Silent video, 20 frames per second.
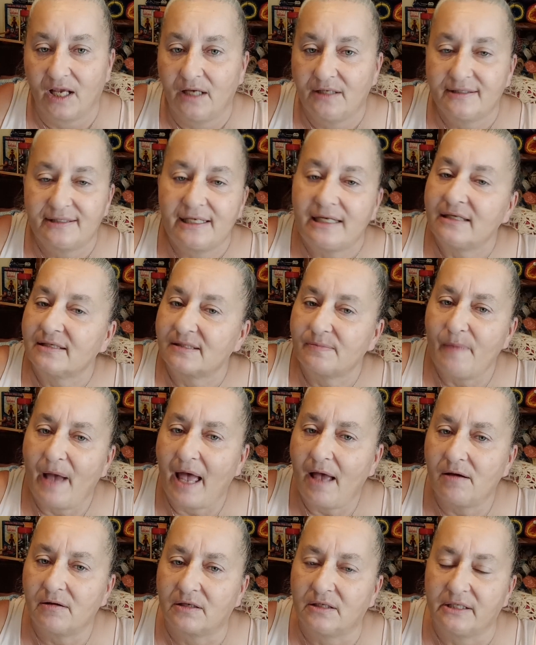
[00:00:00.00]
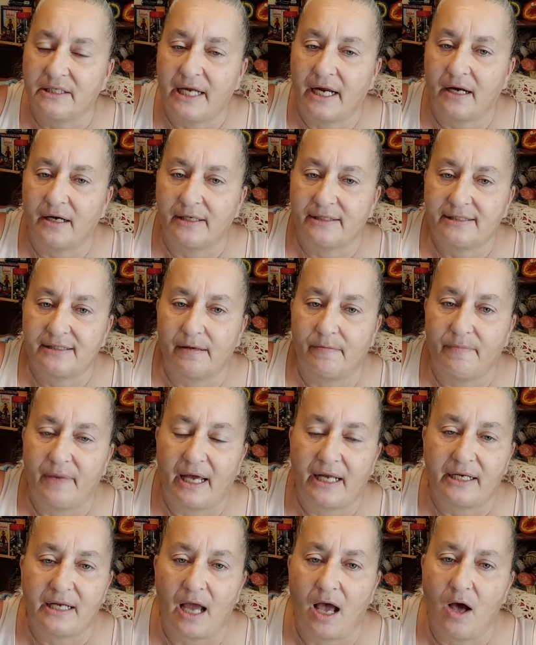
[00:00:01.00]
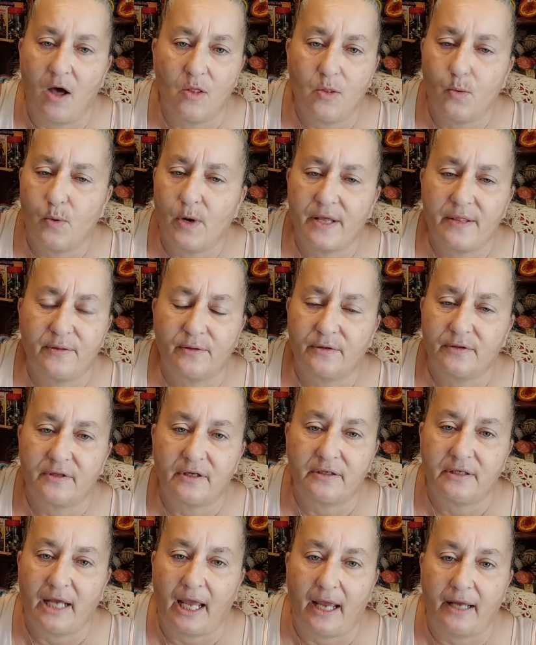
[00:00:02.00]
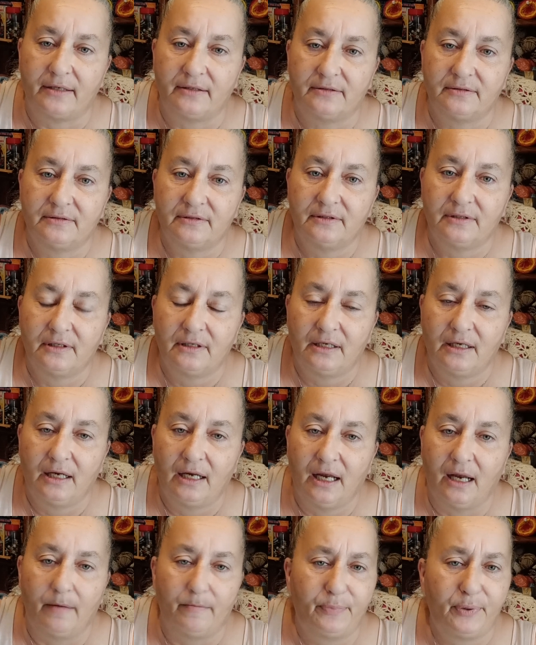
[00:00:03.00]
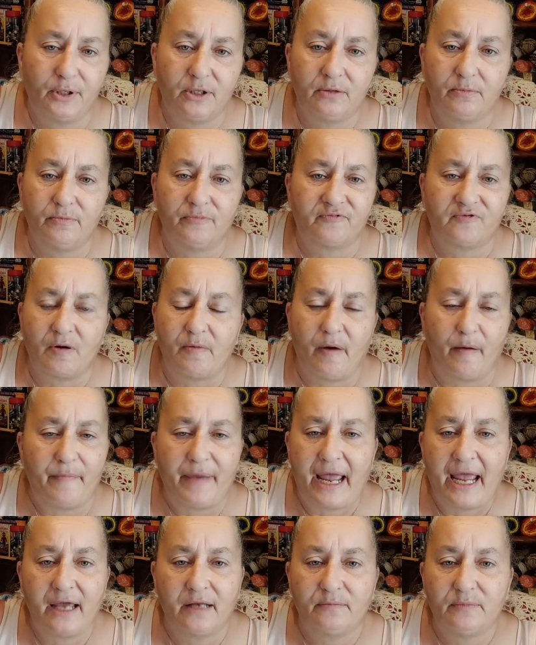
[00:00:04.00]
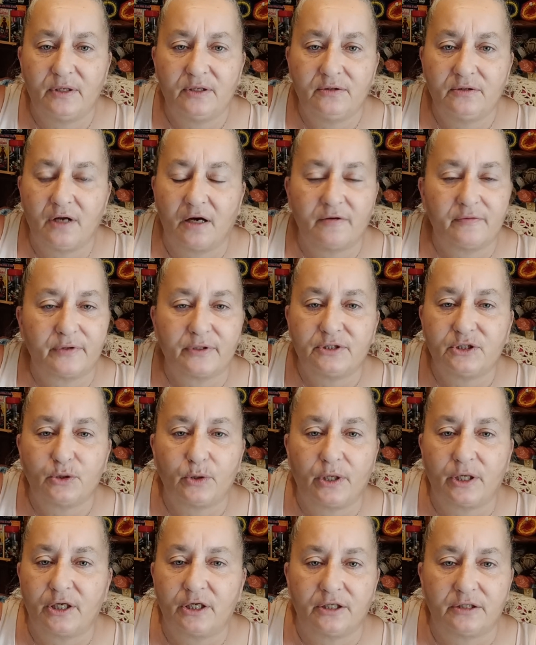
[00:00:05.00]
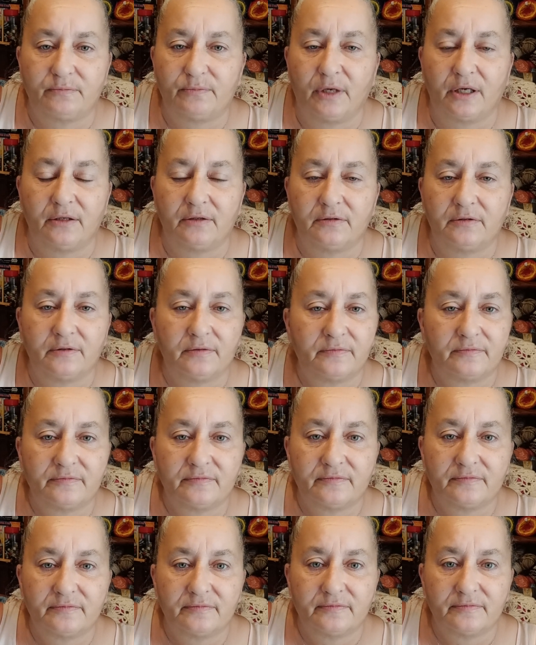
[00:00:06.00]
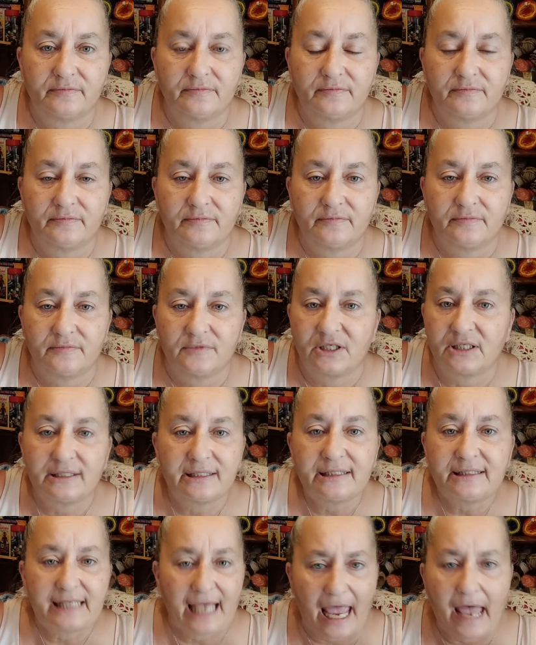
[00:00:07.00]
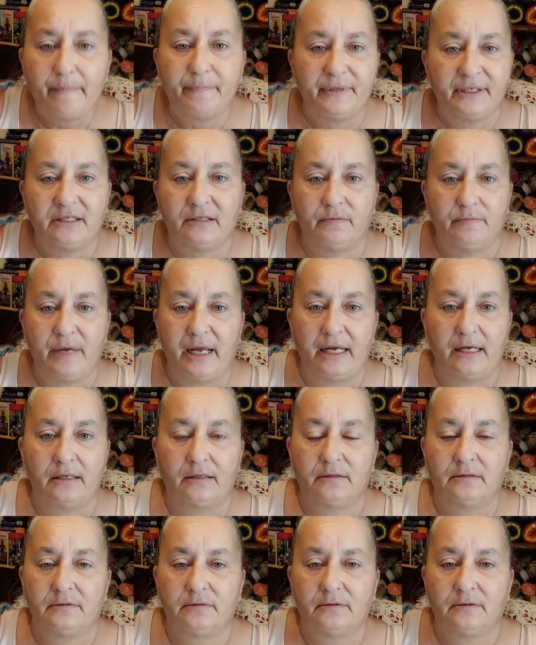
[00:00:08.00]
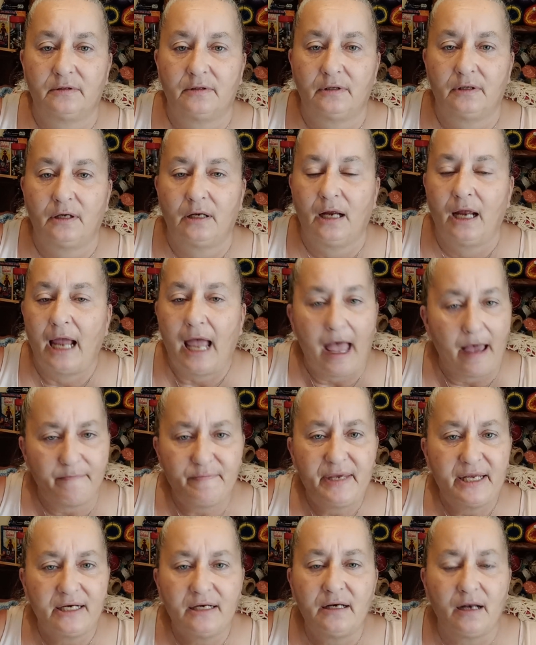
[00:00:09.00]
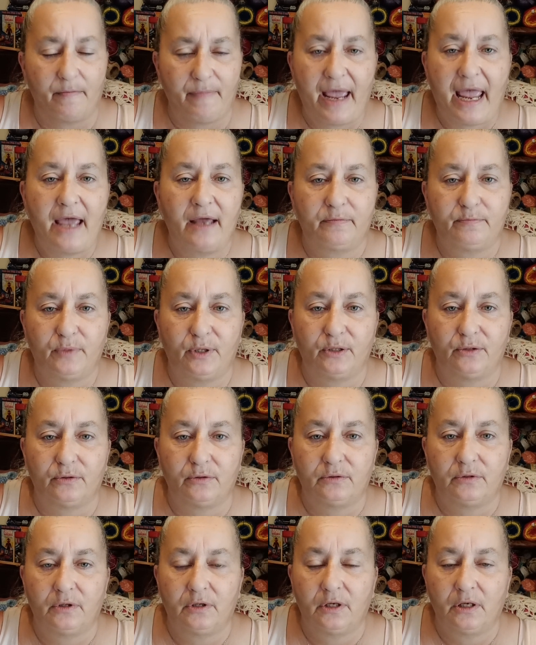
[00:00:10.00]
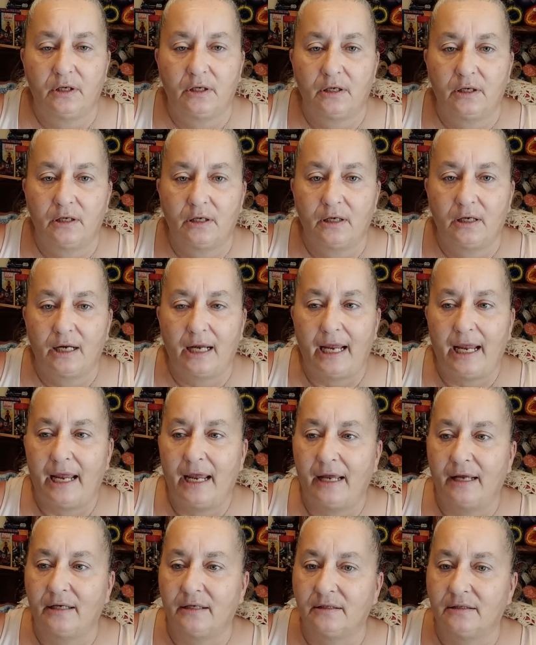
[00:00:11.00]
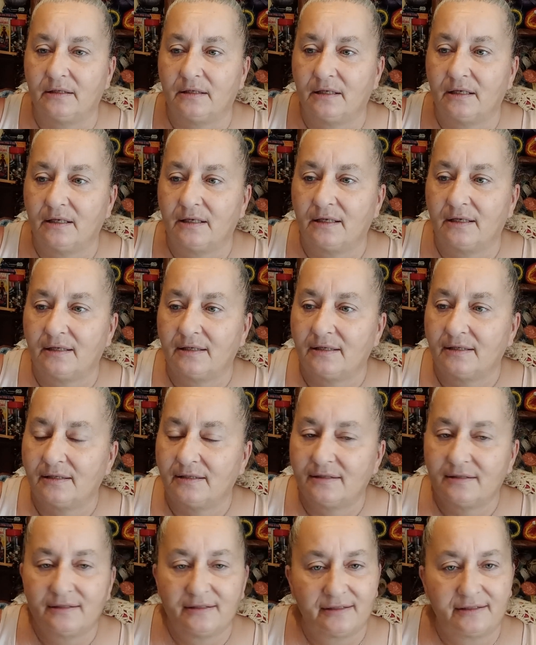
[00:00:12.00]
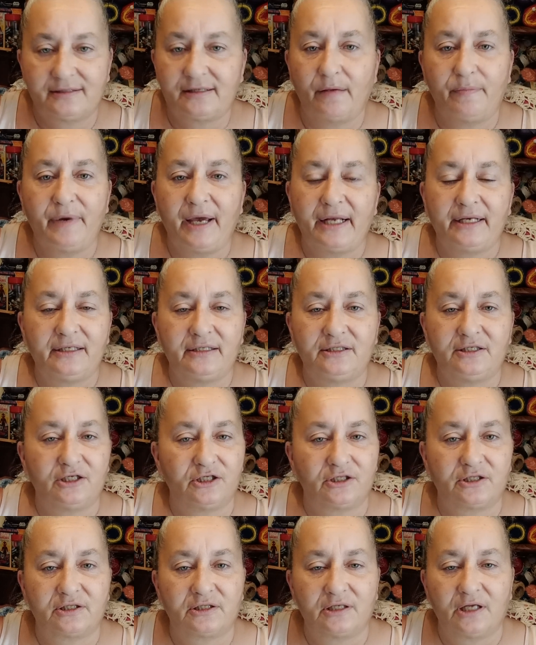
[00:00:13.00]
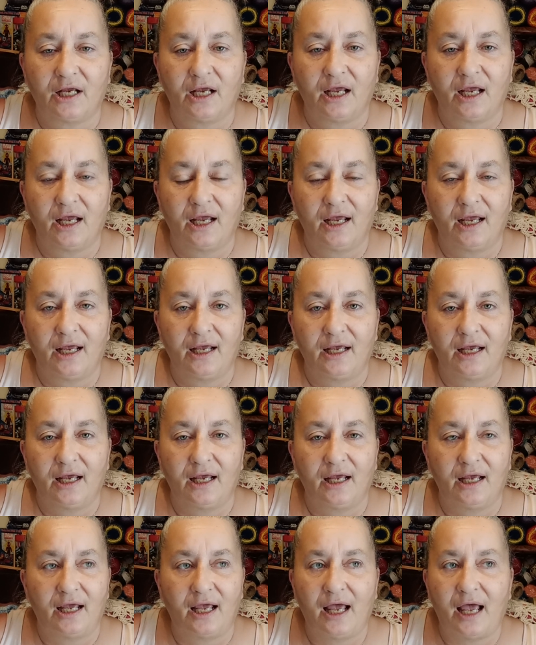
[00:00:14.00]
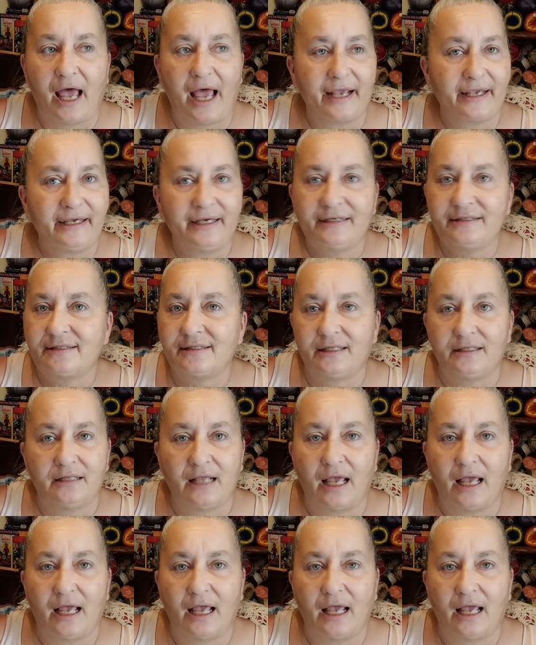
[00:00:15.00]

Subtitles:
See, a smile can carry somebody all the way through their day and put them from a bad mood over into a good mood. Because it's happened to me. I've been in a bad mood, and somebody just, I guess,